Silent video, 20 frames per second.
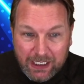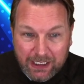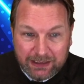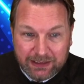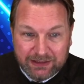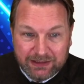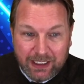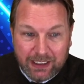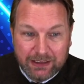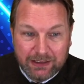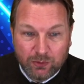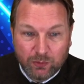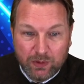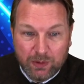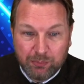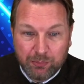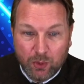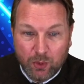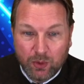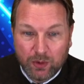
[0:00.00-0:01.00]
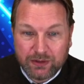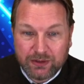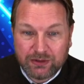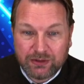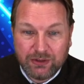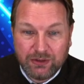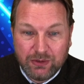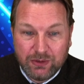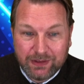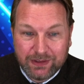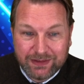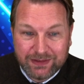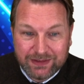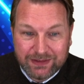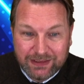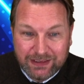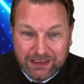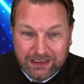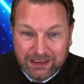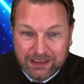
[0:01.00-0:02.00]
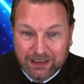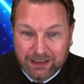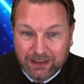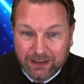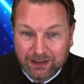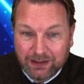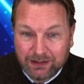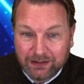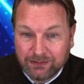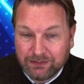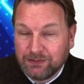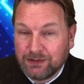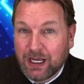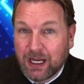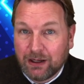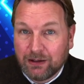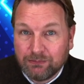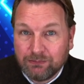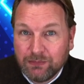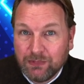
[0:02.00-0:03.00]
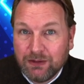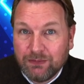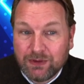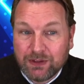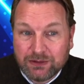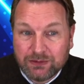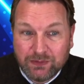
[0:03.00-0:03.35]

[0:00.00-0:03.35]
And inside the reports, you can see if